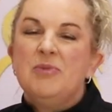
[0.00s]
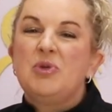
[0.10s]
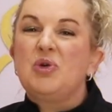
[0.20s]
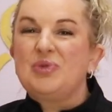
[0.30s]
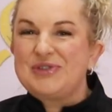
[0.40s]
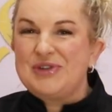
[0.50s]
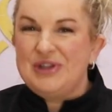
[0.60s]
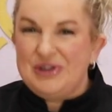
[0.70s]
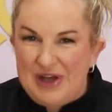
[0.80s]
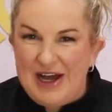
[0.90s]
but also
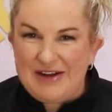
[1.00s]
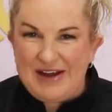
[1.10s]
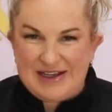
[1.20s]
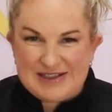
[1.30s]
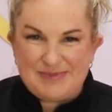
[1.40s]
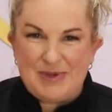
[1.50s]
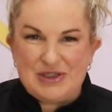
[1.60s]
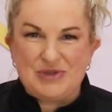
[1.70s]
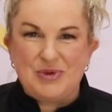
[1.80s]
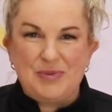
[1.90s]
the lighter our
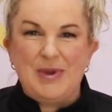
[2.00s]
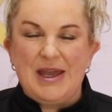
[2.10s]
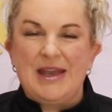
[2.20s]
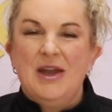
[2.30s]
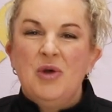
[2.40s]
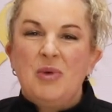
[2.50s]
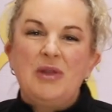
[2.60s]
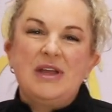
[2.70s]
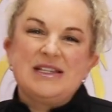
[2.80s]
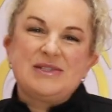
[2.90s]
sponge will be. While
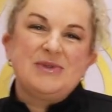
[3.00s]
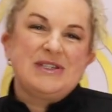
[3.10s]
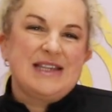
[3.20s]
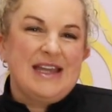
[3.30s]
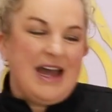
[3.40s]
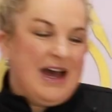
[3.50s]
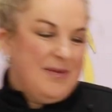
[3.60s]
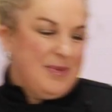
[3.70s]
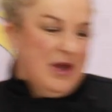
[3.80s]
that's whisking up,